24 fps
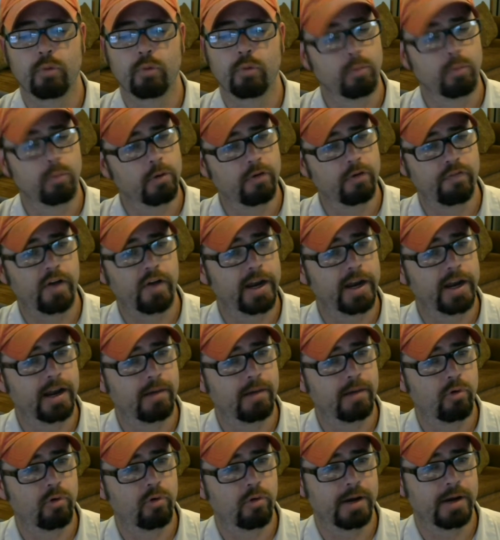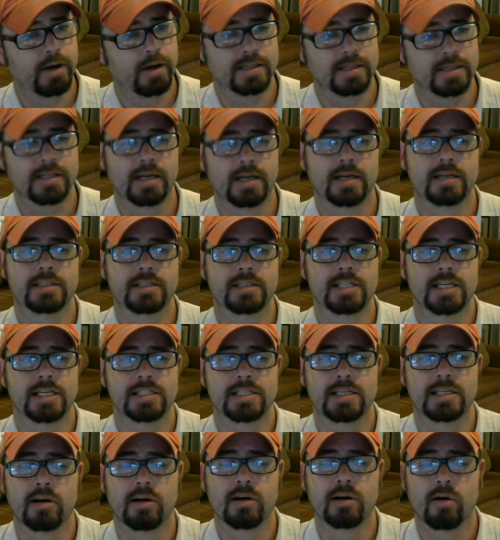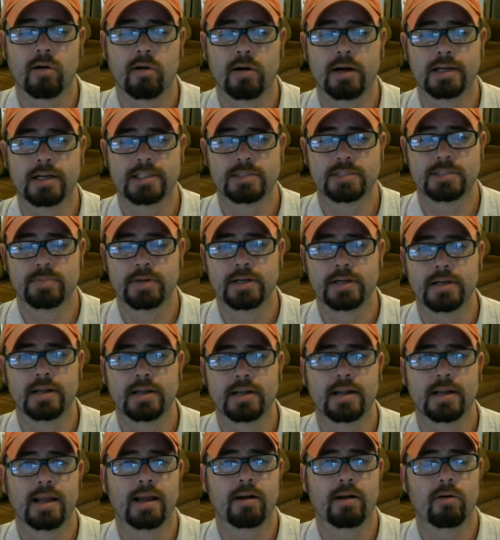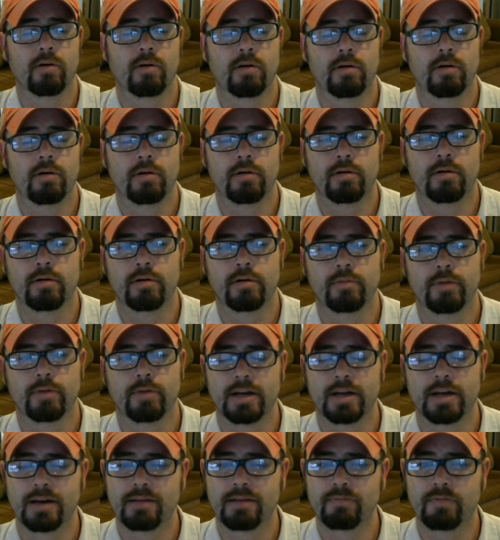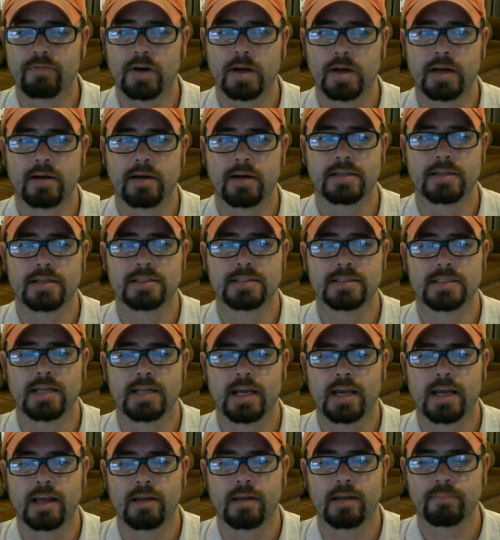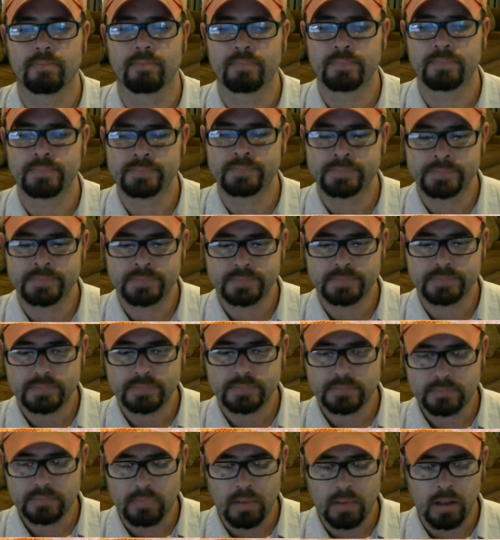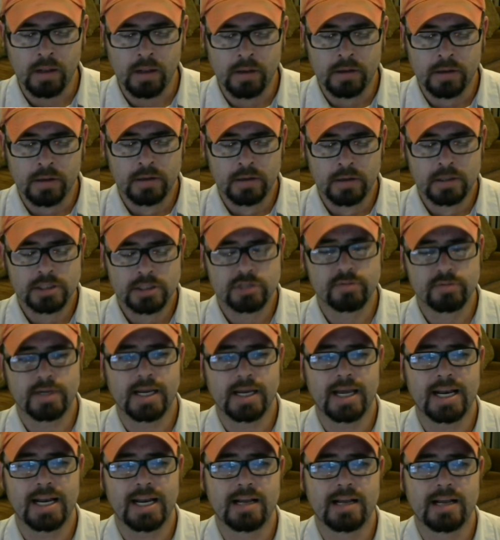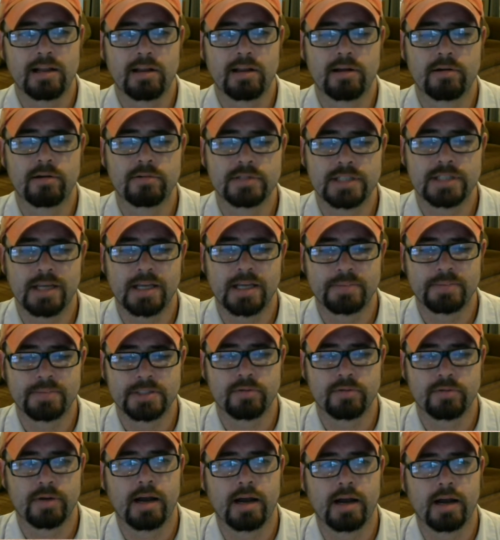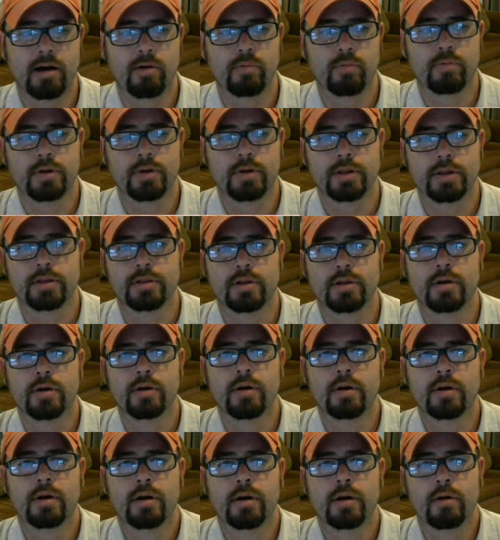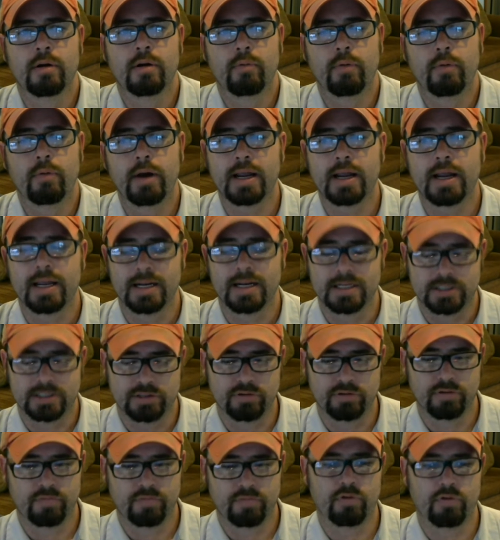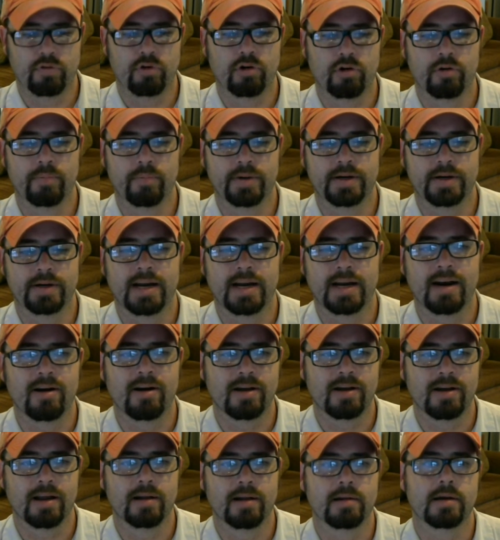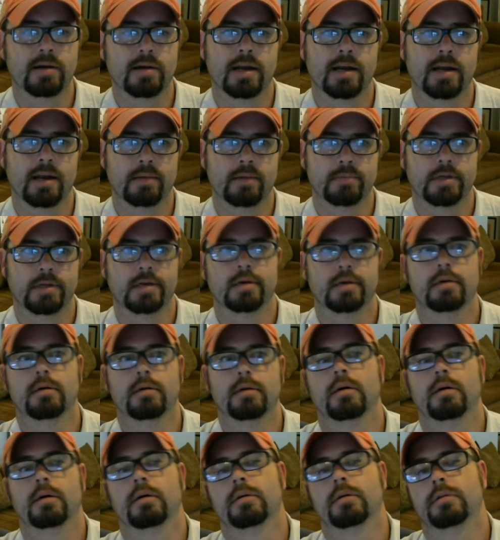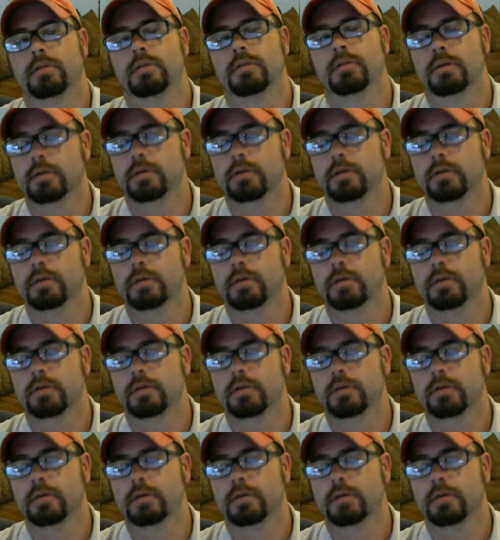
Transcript: We will find out more about Jessie and her husband later on. We didn't even find out his name. So we kind of close the episode out with Rick in his uniform and Daryl kind of looking at him like, oh,